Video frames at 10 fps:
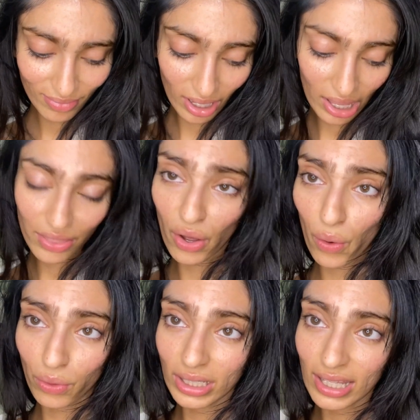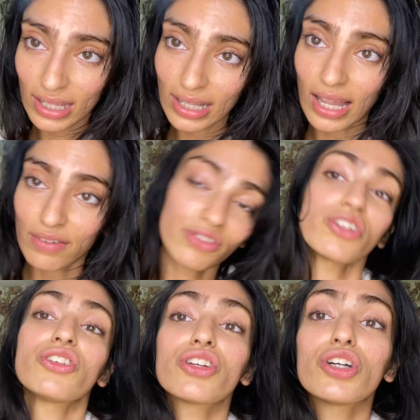and the only thing left to
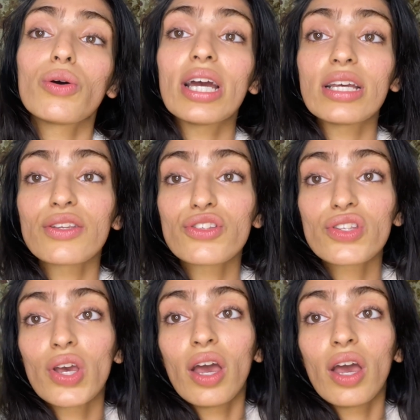do is